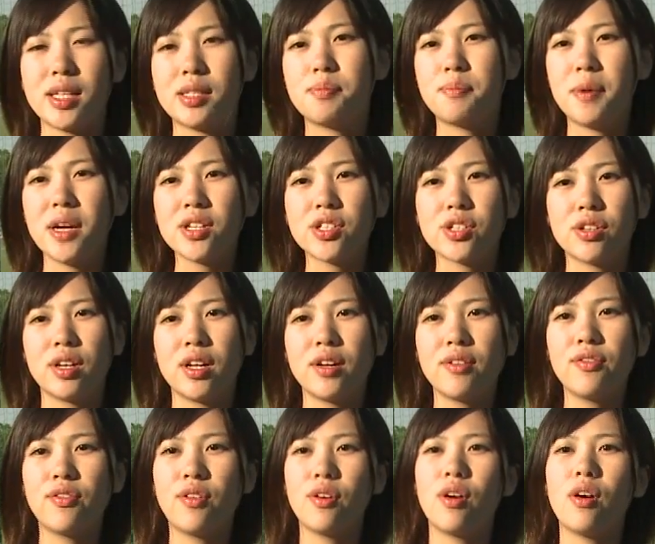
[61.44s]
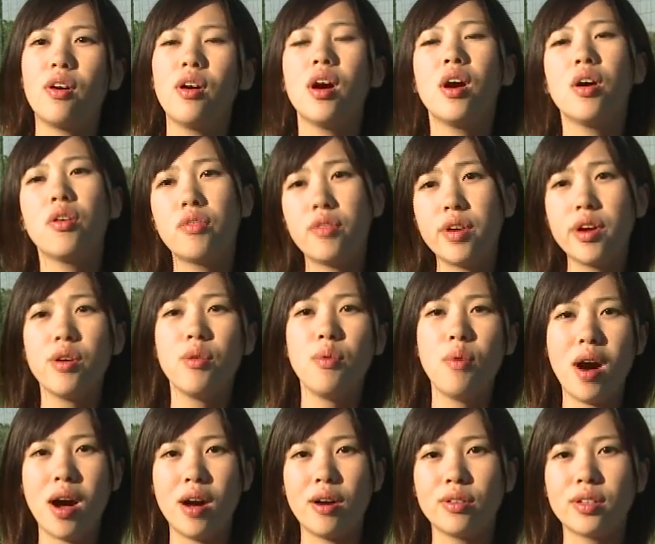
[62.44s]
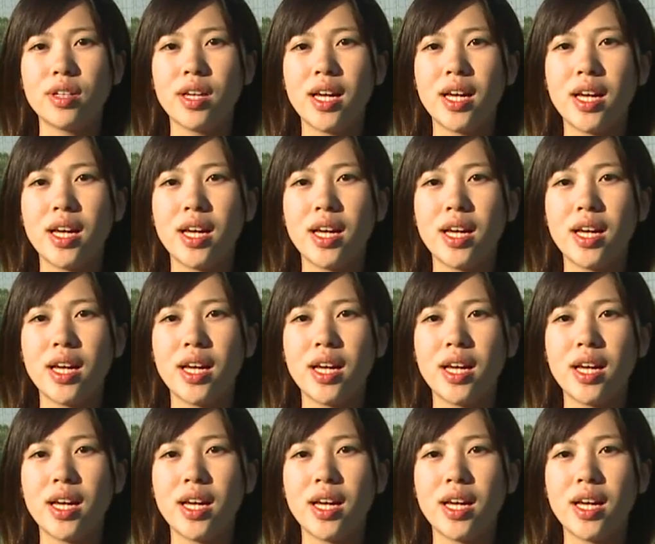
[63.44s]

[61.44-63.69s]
Especially for Reo Wilde.